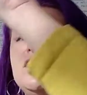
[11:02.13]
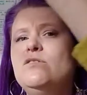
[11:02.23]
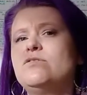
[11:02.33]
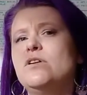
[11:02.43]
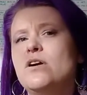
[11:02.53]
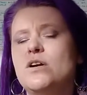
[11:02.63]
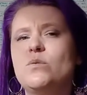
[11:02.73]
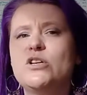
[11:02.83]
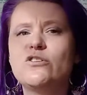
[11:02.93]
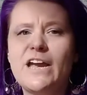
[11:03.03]
you've learned,
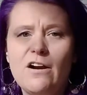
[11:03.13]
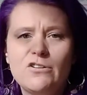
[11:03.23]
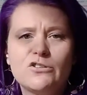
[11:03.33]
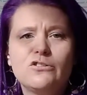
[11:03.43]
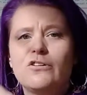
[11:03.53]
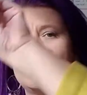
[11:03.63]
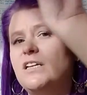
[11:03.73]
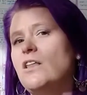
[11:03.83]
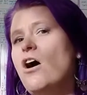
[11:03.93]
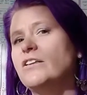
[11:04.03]
what your character learned
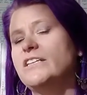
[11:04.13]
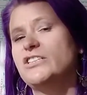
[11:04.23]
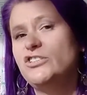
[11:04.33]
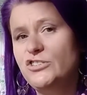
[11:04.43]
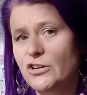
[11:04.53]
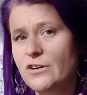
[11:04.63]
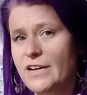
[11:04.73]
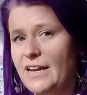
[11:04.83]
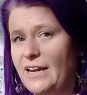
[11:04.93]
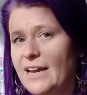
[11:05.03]
along this
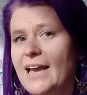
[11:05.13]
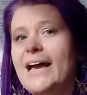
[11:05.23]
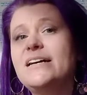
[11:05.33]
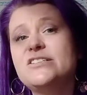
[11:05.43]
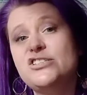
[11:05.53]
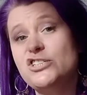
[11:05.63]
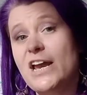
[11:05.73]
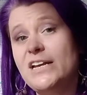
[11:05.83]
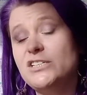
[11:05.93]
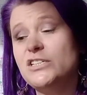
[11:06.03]
journey has
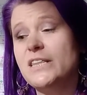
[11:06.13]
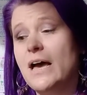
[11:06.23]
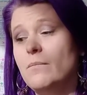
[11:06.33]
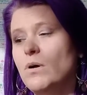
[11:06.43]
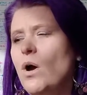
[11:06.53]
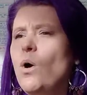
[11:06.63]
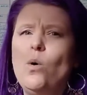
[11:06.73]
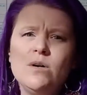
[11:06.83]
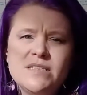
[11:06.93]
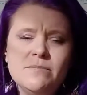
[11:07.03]
changed them.
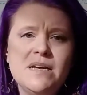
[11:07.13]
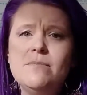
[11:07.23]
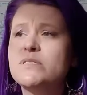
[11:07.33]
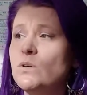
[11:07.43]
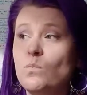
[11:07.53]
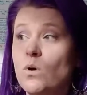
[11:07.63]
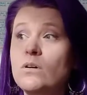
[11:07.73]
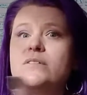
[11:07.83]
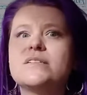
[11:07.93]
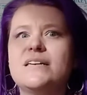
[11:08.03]
Or sometimes the
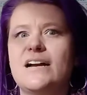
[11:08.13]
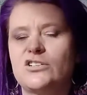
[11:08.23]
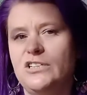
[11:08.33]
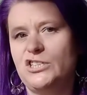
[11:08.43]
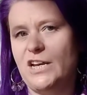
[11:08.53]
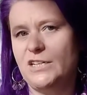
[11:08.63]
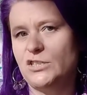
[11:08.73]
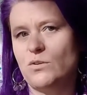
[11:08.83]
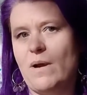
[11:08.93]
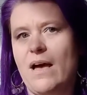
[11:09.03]
world has actually
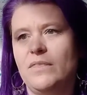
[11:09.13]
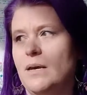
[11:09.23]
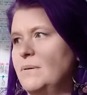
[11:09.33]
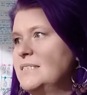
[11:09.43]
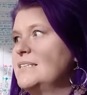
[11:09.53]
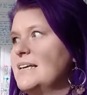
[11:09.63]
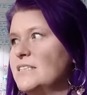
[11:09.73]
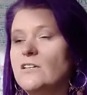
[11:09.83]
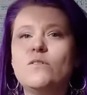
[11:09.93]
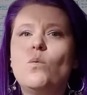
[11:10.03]
changed around them. It's a
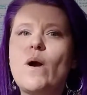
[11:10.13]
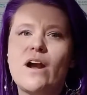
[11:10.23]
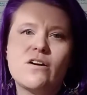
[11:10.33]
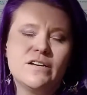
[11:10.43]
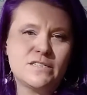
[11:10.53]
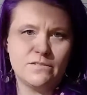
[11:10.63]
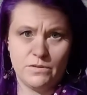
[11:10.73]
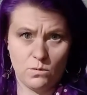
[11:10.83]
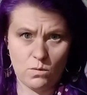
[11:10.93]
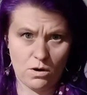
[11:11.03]
sense of awareness of
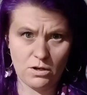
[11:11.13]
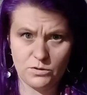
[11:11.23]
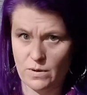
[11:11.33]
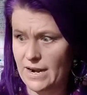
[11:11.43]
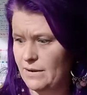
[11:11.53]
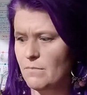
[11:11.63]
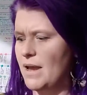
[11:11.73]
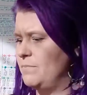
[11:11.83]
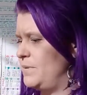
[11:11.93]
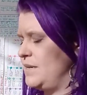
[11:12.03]
the world, right? It
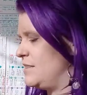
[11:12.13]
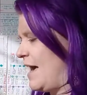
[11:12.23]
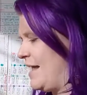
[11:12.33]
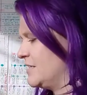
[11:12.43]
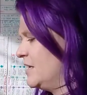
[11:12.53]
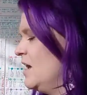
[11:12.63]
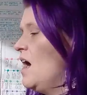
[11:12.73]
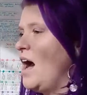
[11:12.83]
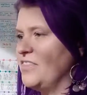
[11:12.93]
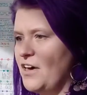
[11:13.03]
might be that
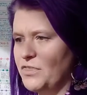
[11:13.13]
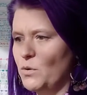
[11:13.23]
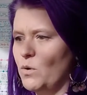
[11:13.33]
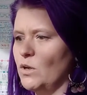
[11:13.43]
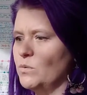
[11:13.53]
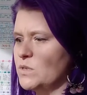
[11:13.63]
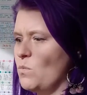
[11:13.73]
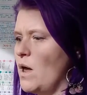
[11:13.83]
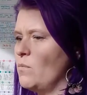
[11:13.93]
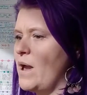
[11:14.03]
I thought the world was
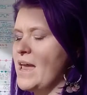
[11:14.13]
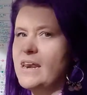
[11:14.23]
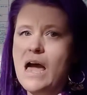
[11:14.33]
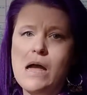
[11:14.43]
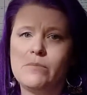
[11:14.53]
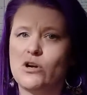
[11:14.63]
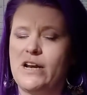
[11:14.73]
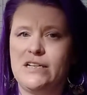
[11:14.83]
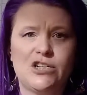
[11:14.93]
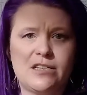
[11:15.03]
one way and now I'm
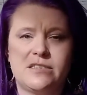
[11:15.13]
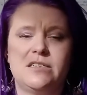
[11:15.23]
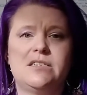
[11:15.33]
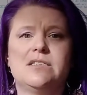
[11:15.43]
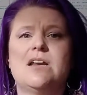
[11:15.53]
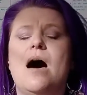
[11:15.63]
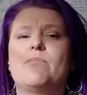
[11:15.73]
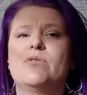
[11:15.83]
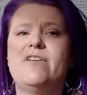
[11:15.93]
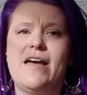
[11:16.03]
learning justice does not
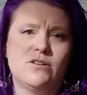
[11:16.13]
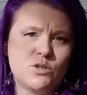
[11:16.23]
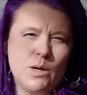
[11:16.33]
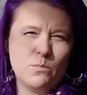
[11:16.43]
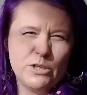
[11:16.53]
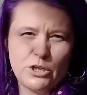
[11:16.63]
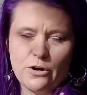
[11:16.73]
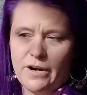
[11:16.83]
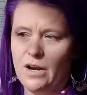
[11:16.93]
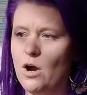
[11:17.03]
prevail. So I'm
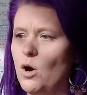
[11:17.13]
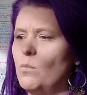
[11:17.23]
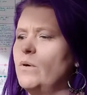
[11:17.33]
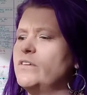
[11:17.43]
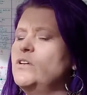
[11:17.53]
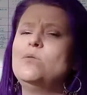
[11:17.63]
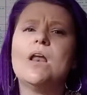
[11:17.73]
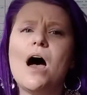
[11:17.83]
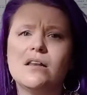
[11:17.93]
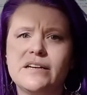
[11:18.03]
returning home with new
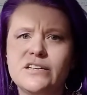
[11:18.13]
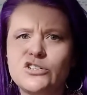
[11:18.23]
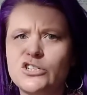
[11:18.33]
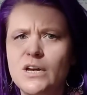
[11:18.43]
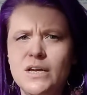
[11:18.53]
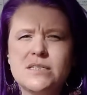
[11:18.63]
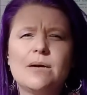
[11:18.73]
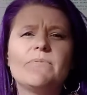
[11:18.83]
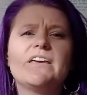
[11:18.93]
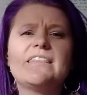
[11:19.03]
knowledge,
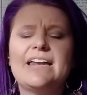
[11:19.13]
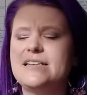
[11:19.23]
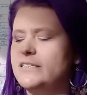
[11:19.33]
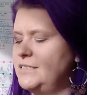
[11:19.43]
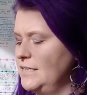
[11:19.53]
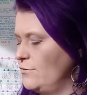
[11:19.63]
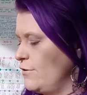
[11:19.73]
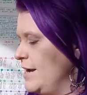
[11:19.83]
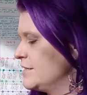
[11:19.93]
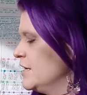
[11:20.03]
something that is
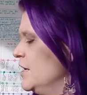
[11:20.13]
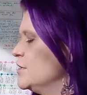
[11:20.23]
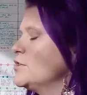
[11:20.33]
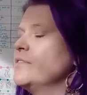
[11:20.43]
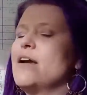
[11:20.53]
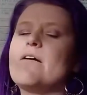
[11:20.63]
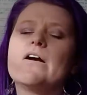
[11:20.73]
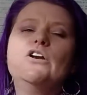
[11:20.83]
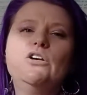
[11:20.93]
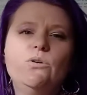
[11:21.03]
different. So they're
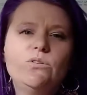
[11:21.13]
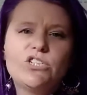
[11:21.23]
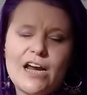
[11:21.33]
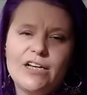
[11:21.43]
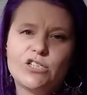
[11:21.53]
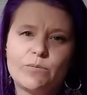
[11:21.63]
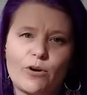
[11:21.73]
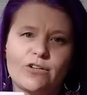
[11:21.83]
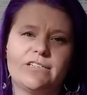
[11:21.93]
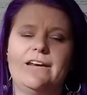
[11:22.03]
a new changed
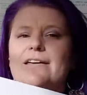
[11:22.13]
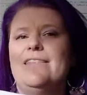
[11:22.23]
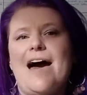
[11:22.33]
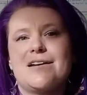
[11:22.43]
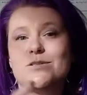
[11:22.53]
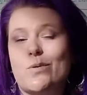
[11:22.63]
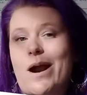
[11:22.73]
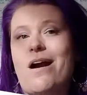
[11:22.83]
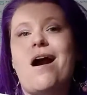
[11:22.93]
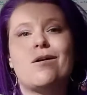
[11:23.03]
person, and that is
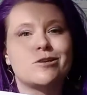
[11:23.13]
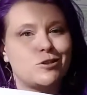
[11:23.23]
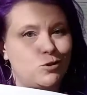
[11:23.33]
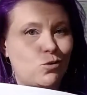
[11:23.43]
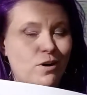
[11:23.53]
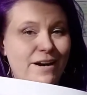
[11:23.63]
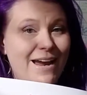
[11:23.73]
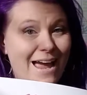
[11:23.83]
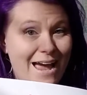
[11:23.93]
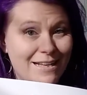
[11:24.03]
where our
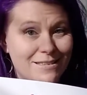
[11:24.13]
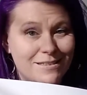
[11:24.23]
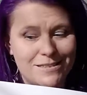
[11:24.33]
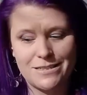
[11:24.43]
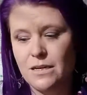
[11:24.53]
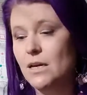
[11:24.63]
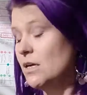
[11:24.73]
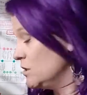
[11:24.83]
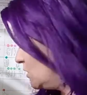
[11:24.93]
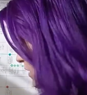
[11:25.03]
story ends.
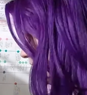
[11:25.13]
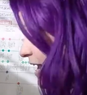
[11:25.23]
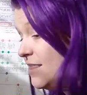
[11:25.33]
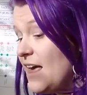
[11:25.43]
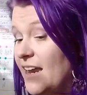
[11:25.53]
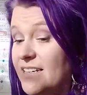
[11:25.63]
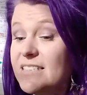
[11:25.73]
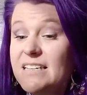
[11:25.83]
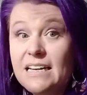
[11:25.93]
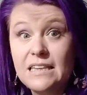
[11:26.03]
So again, that is
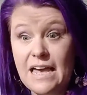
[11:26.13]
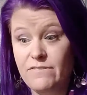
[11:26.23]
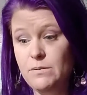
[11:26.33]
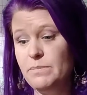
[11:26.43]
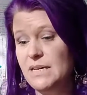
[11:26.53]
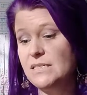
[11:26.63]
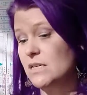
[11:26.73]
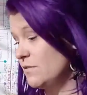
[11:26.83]
the 11 beats